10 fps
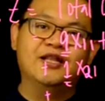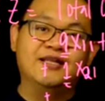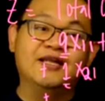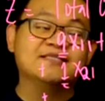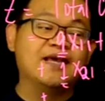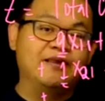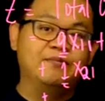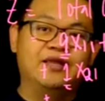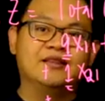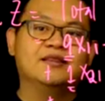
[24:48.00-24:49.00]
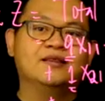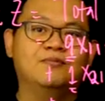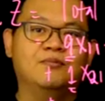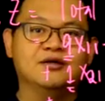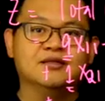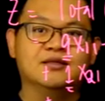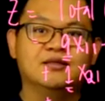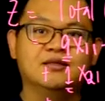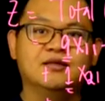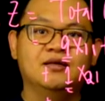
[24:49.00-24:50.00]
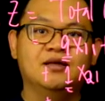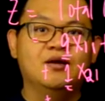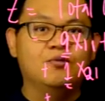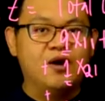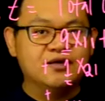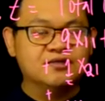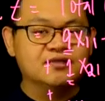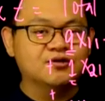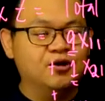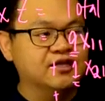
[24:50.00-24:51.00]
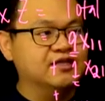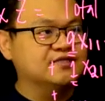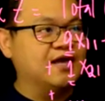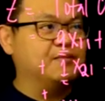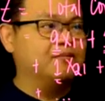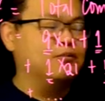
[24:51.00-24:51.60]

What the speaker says: an assignment model. Why is this called an assignment